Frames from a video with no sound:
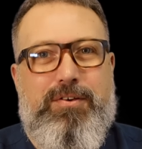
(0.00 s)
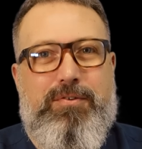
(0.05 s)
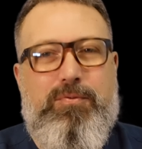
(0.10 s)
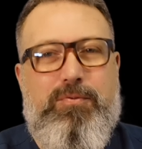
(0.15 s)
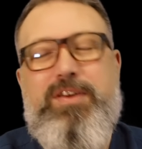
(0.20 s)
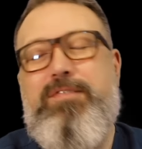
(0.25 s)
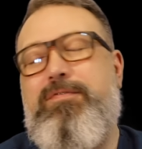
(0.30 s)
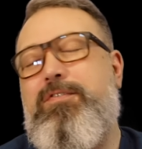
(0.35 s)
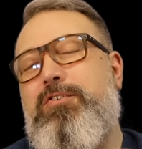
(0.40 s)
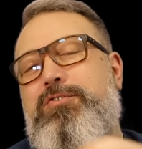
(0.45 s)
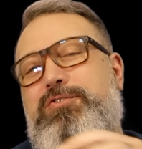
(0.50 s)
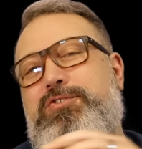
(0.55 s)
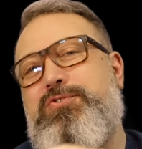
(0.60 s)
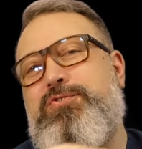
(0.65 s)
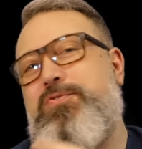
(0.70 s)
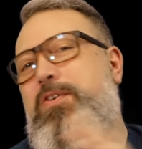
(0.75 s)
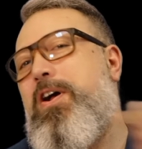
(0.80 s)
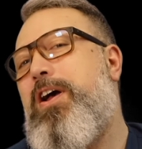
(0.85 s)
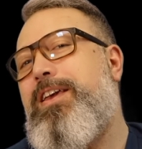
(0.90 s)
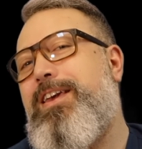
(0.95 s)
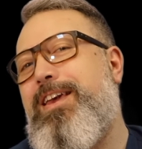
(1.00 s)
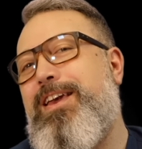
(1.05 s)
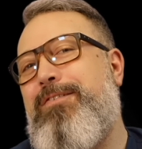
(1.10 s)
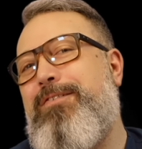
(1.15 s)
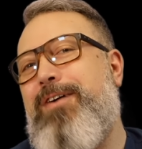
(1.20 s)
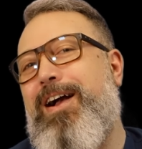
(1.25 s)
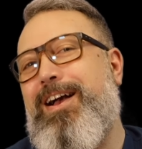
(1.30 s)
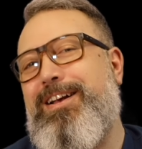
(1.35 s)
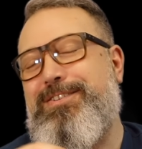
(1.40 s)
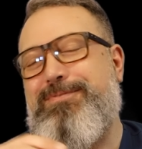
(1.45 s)
We've got dry
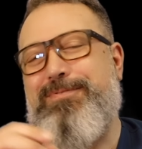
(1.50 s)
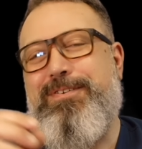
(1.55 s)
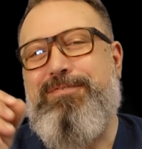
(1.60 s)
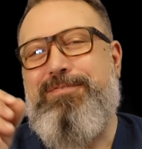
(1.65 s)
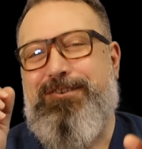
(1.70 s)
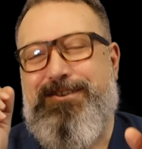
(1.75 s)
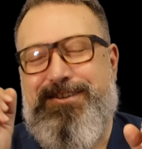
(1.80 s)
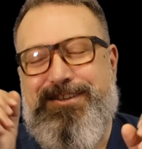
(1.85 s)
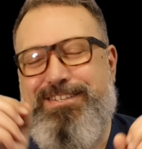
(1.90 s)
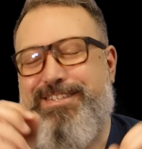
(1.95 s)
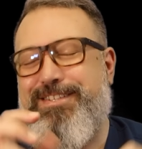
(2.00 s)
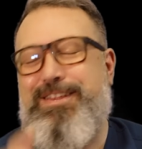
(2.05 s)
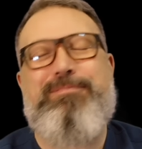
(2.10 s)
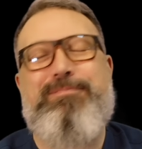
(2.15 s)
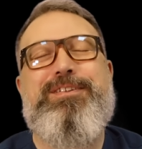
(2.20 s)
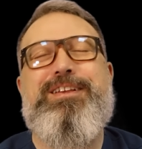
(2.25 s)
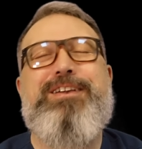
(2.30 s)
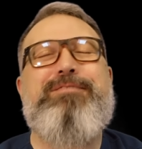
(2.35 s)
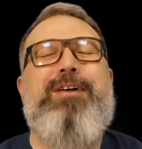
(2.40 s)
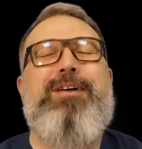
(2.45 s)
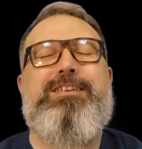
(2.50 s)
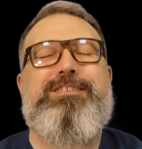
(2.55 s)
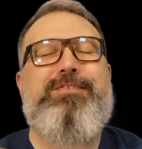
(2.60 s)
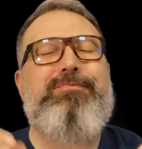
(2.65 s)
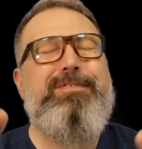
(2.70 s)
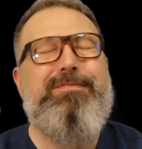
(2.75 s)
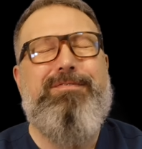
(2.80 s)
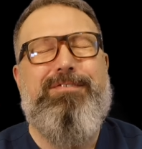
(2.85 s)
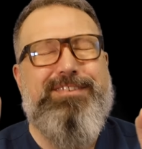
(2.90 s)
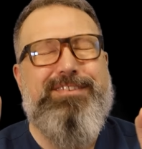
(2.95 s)
earwax, we've got stubborn earwax, and
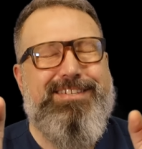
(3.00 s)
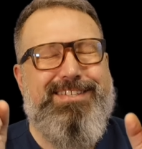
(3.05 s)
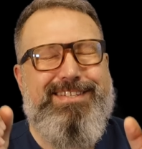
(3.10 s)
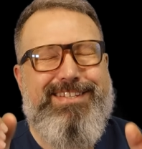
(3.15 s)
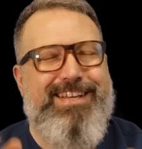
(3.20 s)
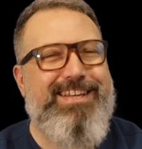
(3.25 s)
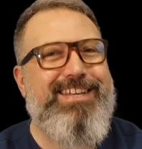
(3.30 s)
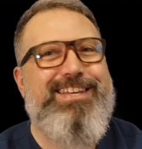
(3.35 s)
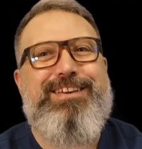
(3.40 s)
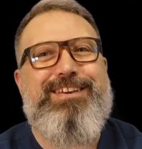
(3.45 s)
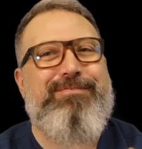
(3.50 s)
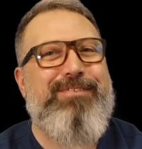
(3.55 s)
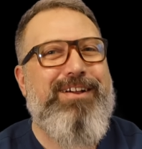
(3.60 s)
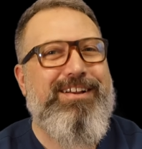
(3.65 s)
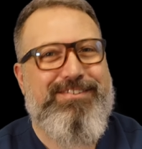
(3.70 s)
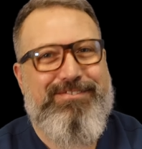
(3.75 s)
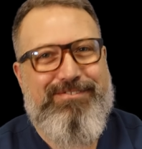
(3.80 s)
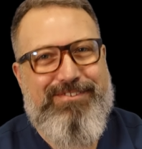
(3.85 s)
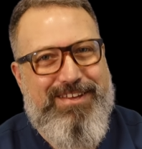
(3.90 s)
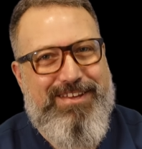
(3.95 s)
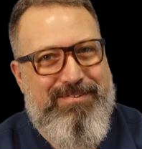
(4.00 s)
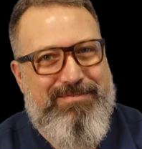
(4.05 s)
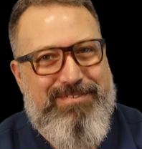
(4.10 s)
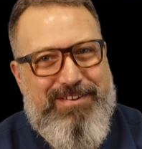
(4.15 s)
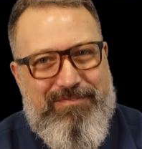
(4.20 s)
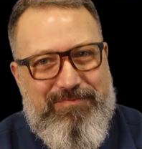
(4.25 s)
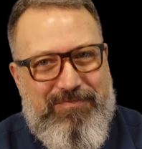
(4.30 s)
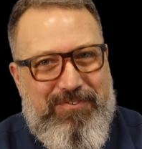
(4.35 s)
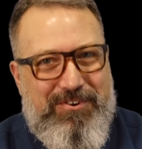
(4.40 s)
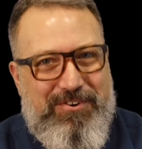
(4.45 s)
we've got sticky earwax all coming
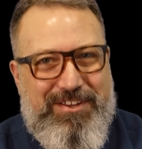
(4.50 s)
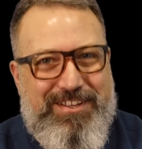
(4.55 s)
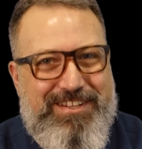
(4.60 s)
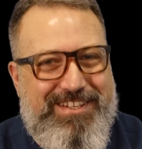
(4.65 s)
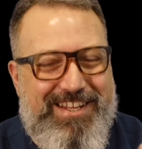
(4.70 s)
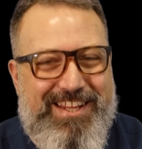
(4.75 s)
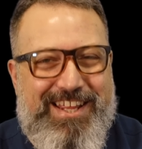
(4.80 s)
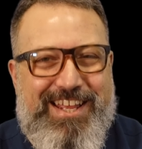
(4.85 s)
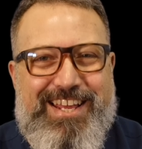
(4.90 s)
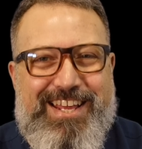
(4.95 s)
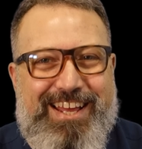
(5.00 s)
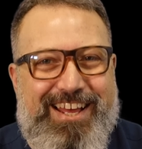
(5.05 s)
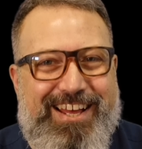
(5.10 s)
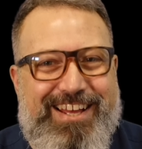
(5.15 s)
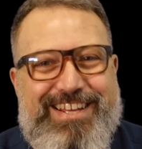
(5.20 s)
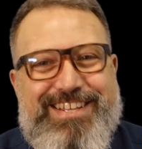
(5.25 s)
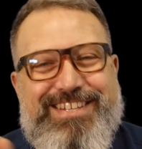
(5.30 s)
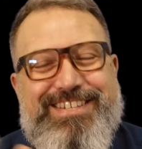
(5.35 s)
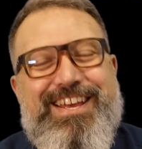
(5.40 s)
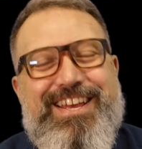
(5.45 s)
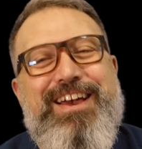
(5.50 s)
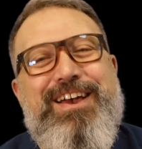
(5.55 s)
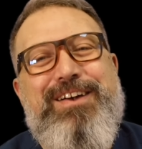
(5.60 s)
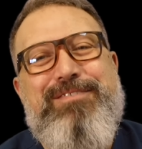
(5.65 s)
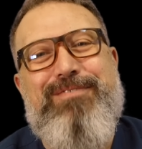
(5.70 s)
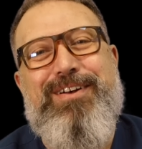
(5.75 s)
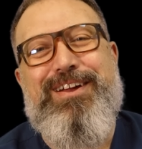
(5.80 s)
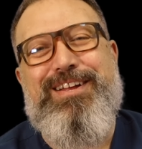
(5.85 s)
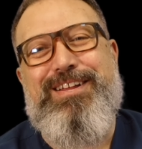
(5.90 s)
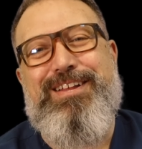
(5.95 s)
up for you today, guys.
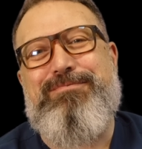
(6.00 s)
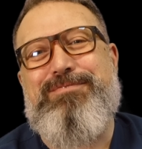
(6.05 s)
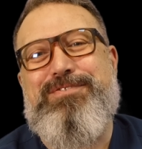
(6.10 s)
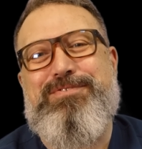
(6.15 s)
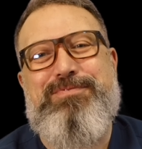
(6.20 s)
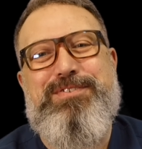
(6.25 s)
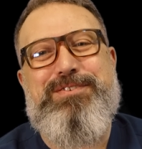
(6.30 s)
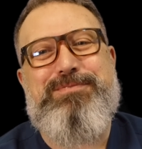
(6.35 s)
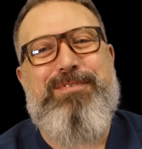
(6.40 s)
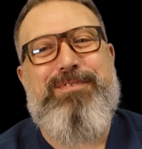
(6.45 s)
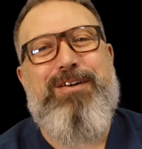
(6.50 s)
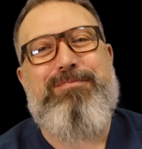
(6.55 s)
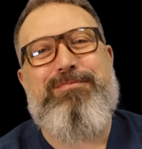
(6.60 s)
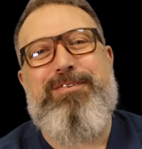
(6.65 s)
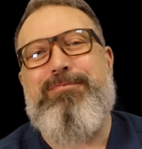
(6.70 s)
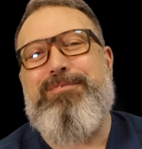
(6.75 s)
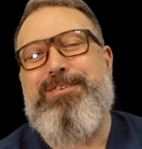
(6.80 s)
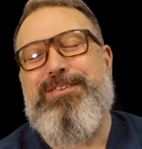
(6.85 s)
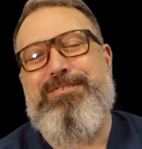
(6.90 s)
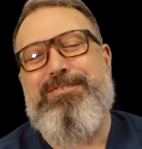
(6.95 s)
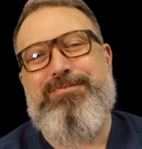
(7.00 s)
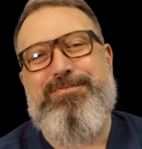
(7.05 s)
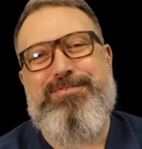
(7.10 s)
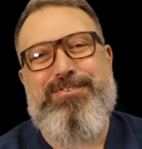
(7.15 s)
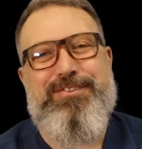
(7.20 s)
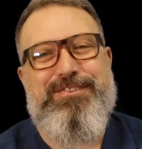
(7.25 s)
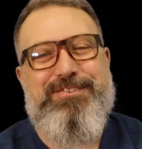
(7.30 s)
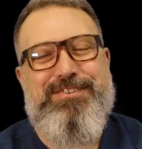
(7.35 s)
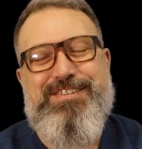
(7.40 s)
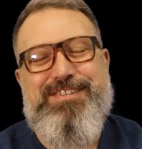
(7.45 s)
My name is Rhys Barber, I'm one of the
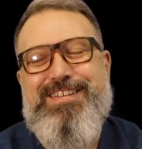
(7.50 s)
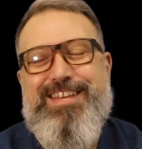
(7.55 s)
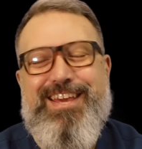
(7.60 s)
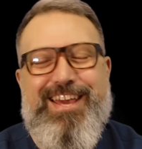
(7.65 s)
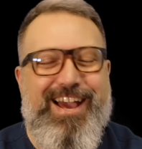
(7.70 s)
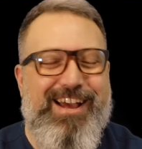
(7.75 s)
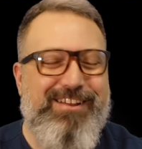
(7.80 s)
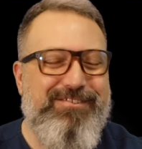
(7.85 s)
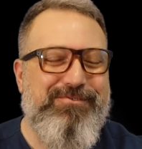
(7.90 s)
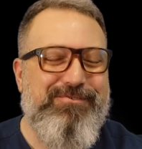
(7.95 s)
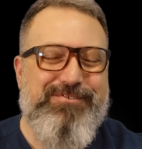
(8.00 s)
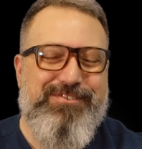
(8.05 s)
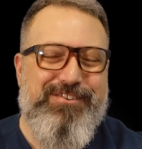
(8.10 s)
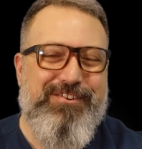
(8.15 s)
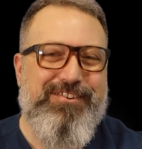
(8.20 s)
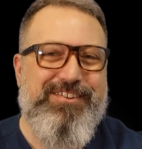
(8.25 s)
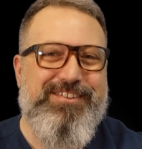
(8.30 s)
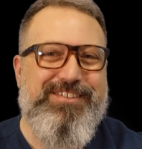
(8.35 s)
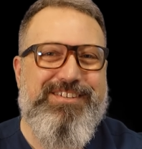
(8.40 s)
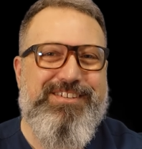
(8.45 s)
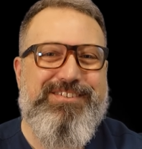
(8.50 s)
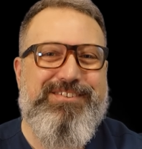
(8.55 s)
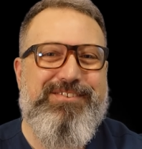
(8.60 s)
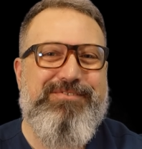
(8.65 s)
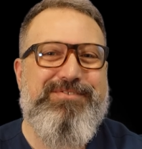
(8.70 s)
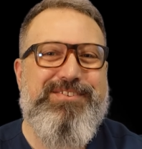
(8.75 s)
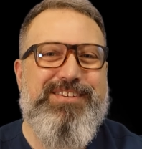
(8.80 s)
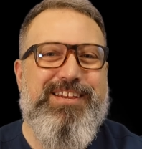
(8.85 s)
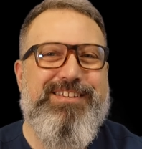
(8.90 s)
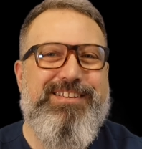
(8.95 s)
audiologists here at Audiology
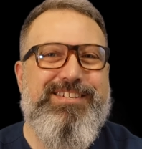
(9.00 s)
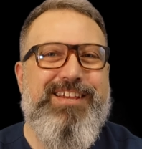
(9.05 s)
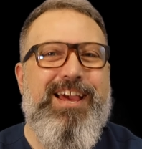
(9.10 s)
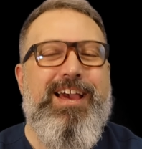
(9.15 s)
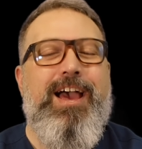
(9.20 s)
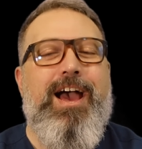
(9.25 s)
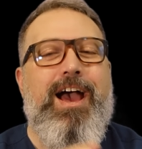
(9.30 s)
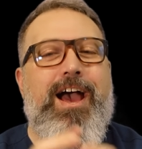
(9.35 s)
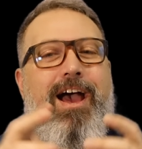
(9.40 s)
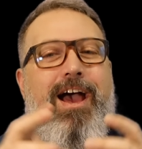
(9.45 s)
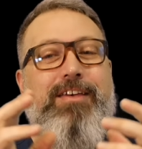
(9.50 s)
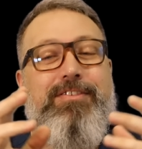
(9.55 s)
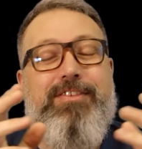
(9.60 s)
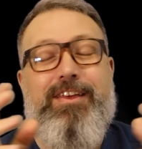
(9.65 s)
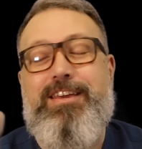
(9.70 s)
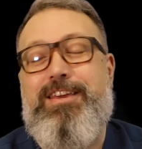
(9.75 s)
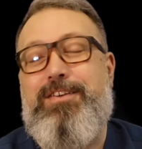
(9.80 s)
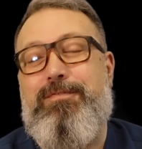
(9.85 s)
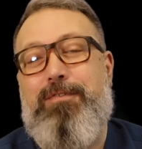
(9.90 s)
Associates. Uh, thank